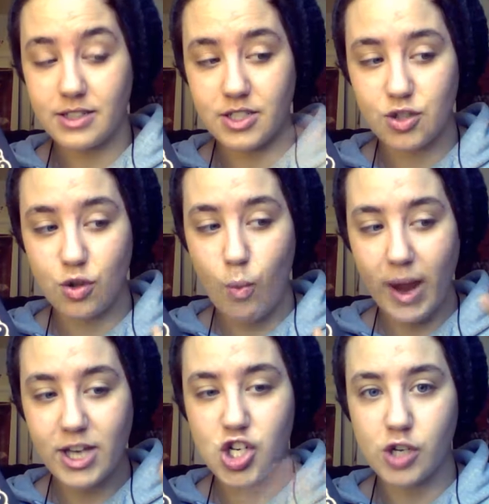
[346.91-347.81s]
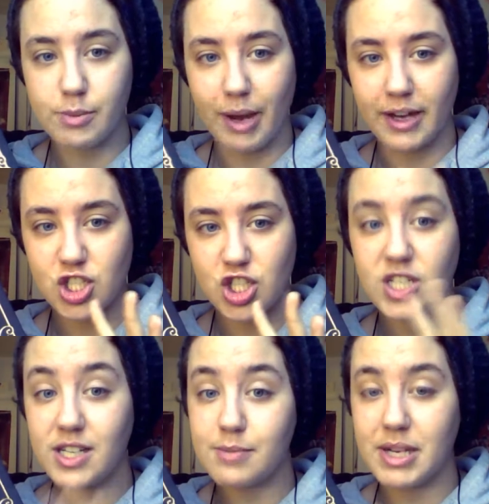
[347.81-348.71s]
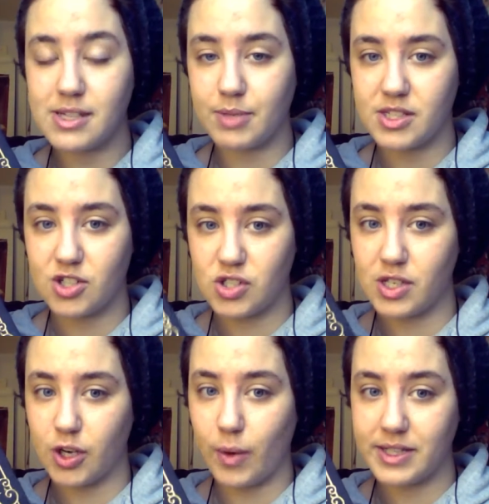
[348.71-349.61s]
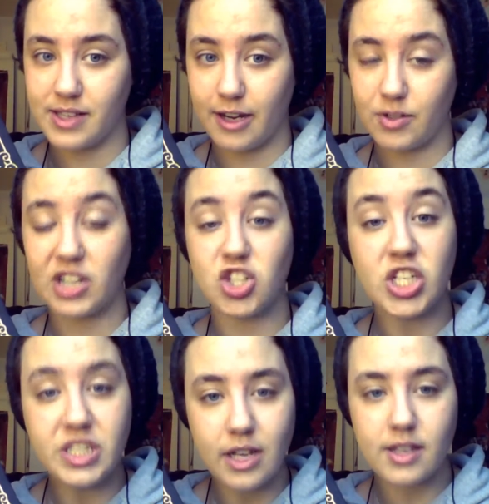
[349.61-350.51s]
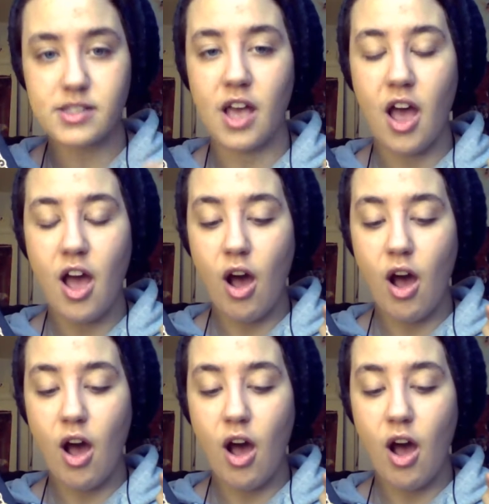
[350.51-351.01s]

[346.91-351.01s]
And the way she goes about it, she does make some decisions that are quite sound, and she does